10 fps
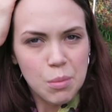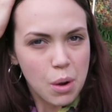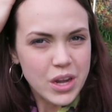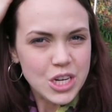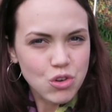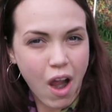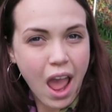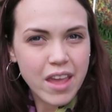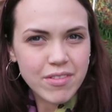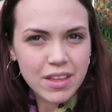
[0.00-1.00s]
Marine
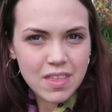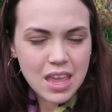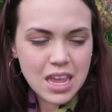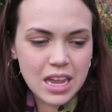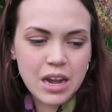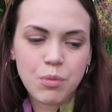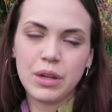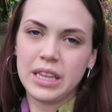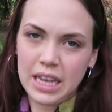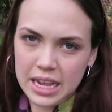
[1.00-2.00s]
Drive, I think, and I
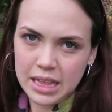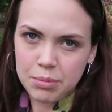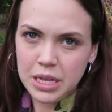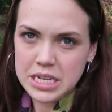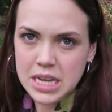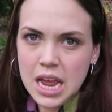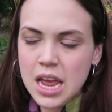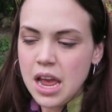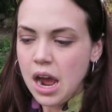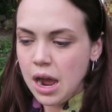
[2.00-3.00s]
really like that place.
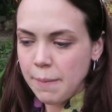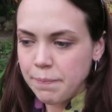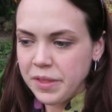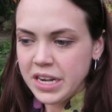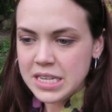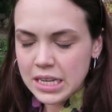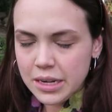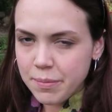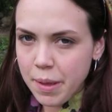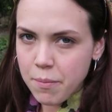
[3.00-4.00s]
It is a
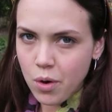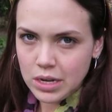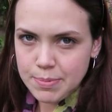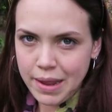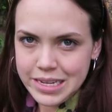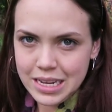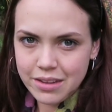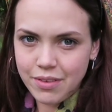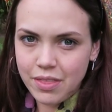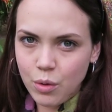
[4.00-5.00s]
little bit more
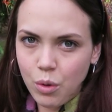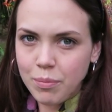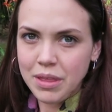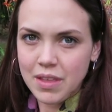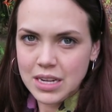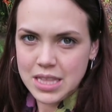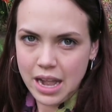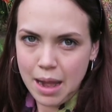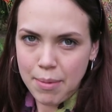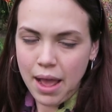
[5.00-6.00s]
expensive, and there will be things that
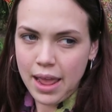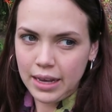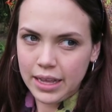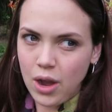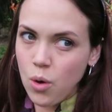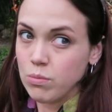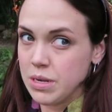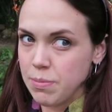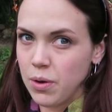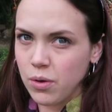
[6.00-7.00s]
I buy at like a Home
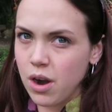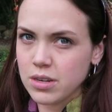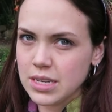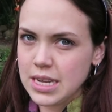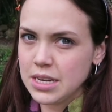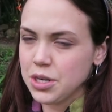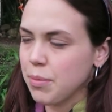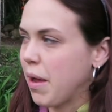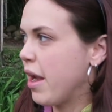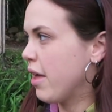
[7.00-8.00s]
Depot garden center,
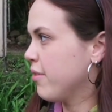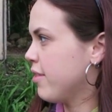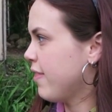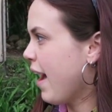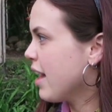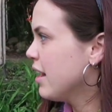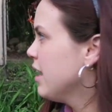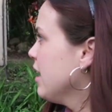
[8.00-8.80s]
but other than that,